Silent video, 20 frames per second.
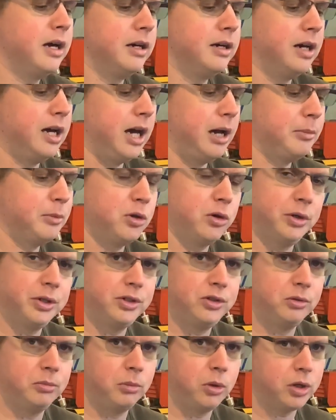I'm going
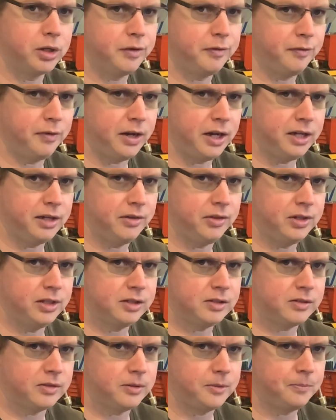to modify
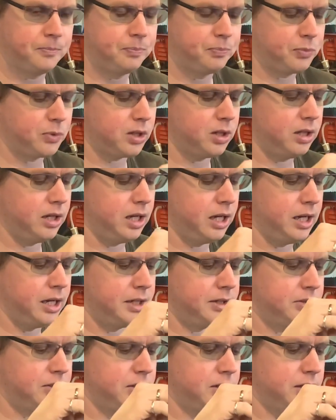this
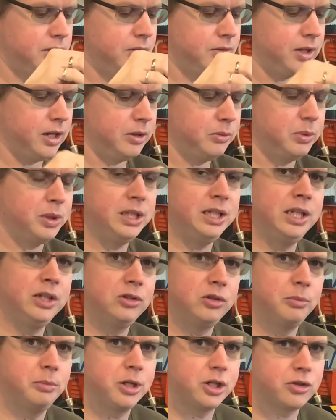and then we need
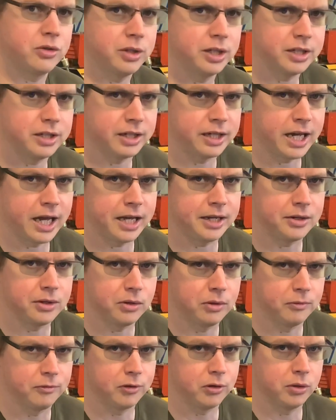to measure it again,
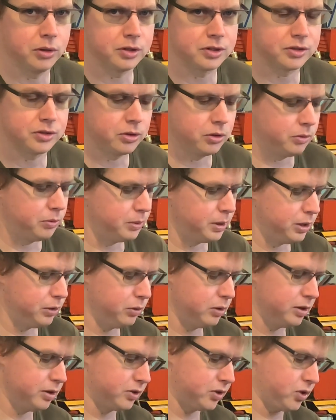of course. So we
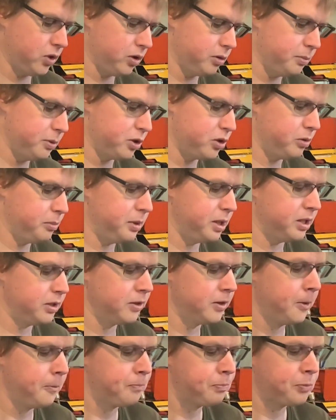do a stock measurement
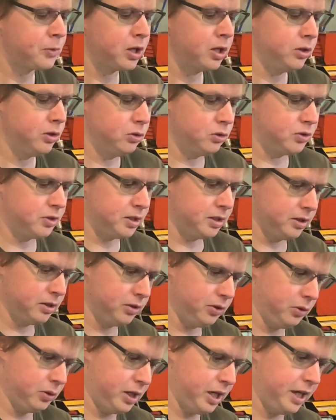you,
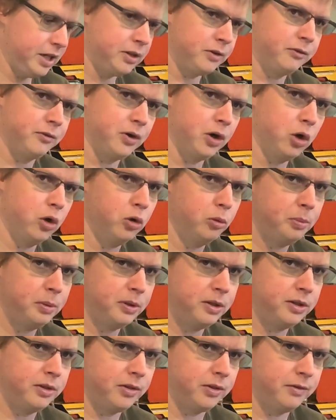you kind of
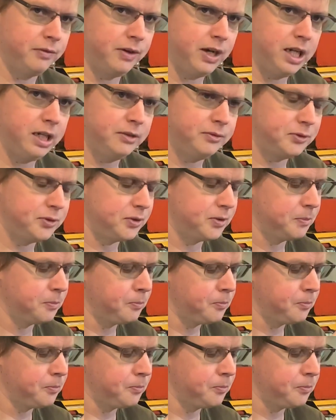open the valves